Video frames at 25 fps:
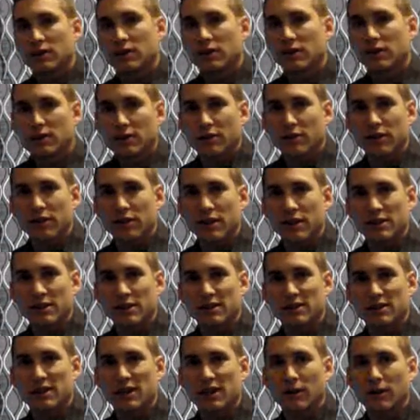Digital signage
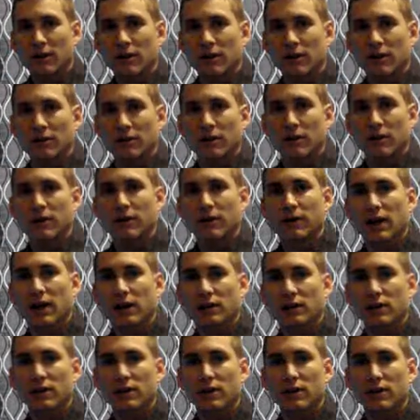itself is a very
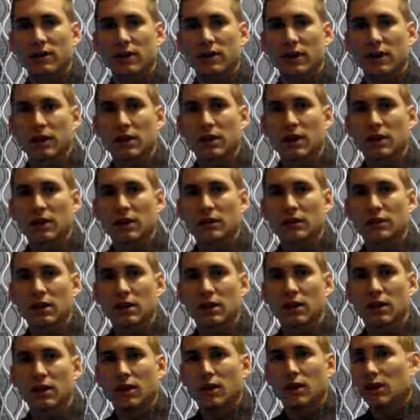fast-growing technology.